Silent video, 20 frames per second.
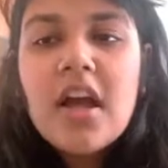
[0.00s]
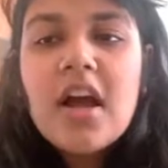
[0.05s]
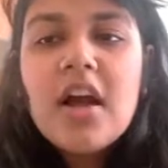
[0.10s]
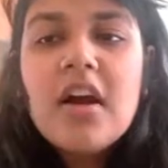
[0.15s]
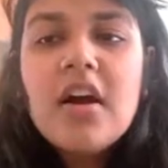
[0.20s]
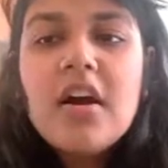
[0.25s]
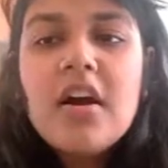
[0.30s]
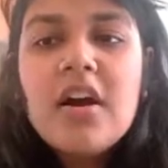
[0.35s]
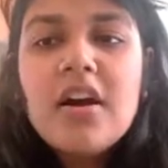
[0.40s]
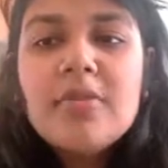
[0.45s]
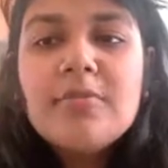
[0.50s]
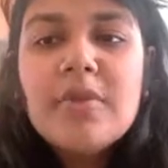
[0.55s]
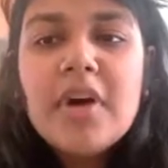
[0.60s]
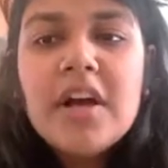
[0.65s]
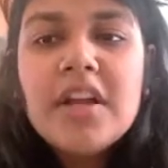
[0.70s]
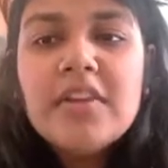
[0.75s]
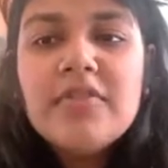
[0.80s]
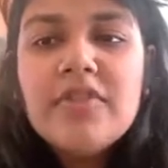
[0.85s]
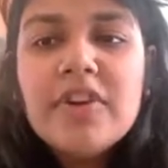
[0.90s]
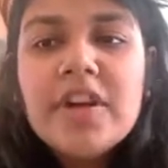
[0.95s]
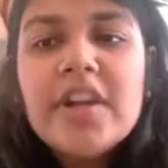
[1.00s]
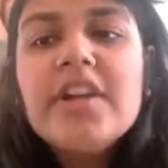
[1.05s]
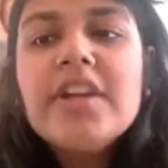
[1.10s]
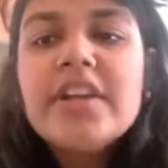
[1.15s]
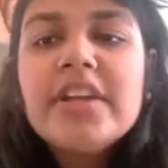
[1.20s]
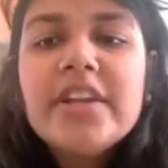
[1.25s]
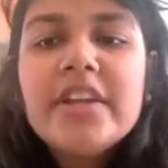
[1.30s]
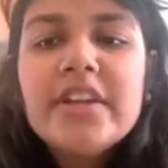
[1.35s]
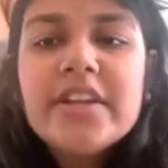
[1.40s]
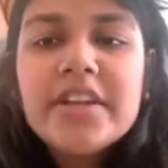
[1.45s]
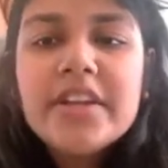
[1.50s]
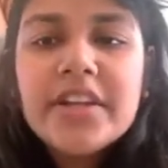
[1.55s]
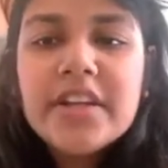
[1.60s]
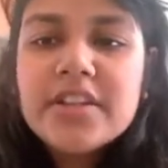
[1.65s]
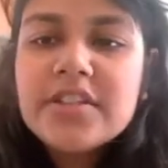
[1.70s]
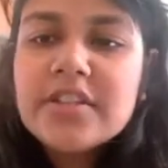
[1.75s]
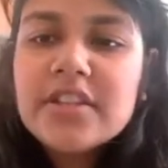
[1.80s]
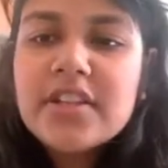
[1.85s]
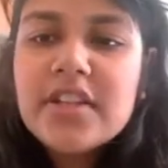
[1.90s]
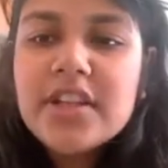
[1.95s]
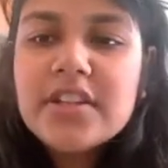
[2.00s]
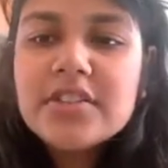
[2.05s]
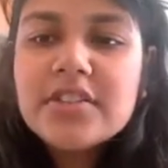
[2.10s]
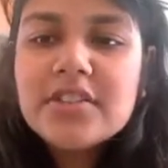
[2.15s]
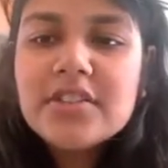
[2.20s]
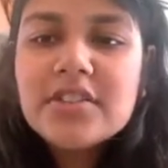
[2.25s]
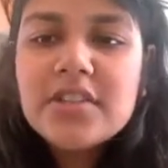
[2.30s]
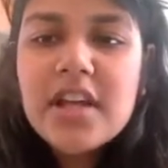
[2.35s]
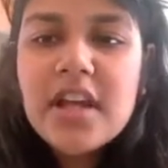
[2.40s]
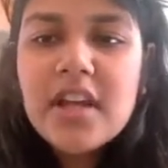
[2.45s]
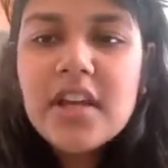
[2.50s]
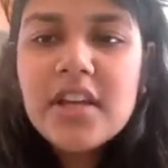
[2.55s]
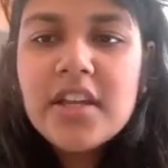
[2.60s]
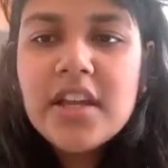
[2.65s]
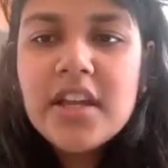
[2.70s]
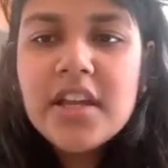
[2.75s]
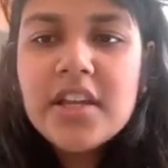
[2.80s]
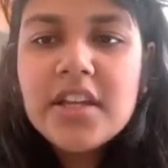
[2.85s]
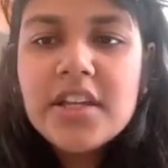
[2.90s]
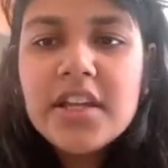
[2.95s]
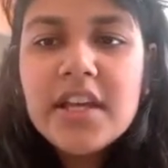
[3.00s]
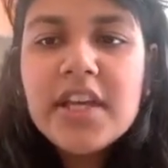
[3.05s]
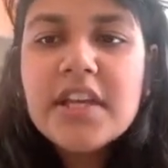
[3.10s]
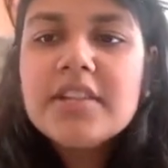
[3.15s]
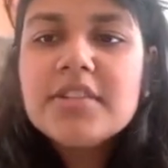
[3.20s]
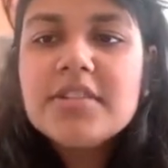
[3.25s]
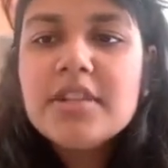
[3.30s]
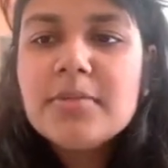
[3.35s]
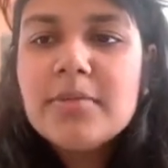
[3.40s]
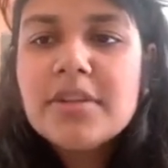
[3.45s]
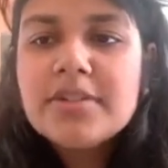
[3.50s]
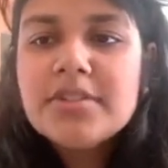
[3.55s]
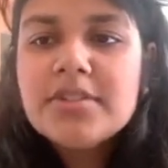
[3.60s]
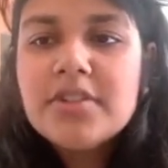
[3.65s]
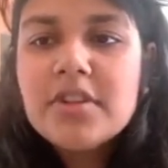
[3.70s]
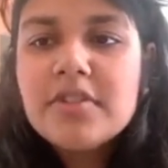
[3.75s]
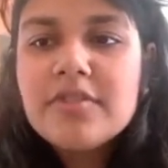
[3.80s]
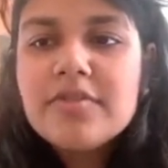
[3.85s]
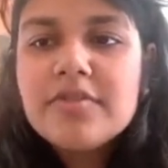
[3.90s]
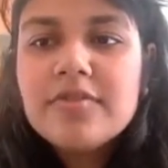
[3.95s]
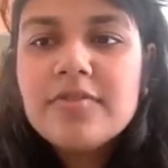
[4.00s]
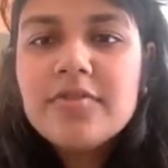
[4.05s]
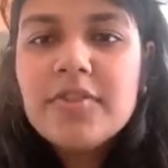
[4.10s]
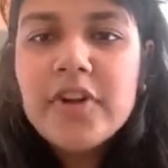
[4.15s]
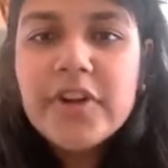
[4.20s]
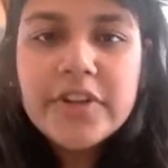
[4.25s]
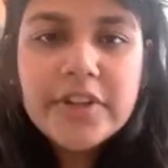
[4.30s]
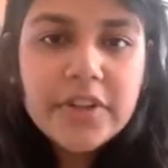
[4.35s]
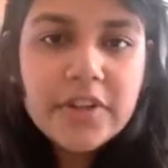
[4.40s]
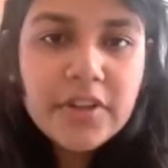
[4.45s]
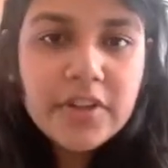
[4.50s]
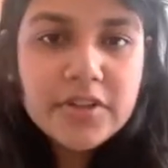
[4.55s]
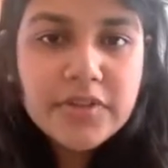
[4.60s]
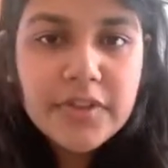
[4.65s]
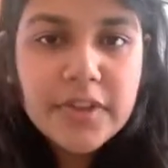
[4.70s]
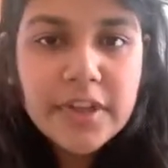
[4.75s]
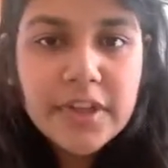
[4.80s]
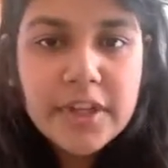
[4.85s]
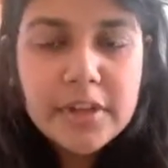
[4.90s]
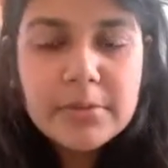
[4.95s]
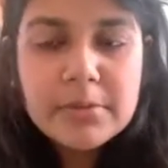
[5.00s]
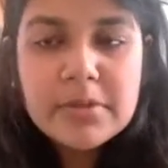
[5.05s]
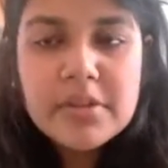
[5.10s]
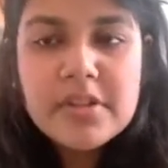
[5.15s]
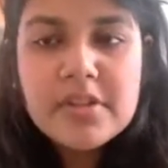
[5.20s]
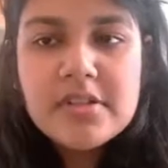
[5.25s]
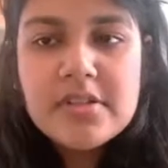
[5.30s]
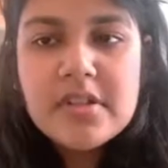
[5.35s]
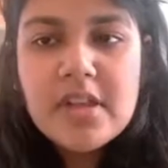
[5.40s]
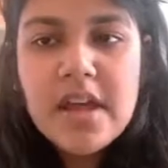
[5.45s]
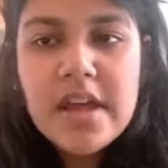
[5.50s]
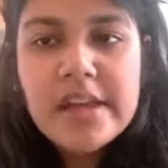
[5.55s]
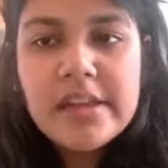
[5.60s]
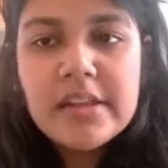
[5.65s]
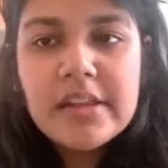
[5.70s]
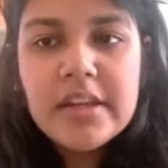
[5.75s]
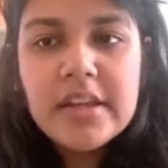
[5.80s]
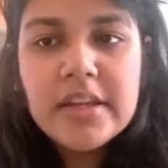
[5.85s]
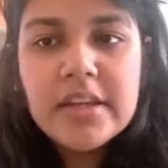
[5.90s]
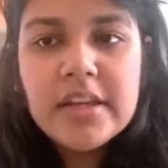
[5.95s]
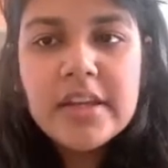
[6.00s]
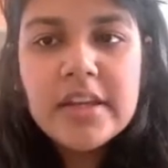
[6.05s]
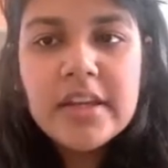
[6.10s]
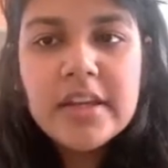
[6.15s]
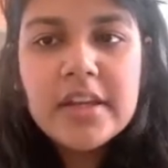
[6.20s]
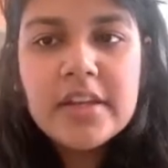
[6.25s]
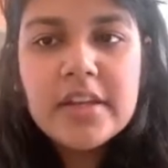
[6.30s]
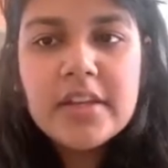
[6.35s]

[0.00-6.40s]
What a linear regression does is that it takes a bunch of continuous variables and then it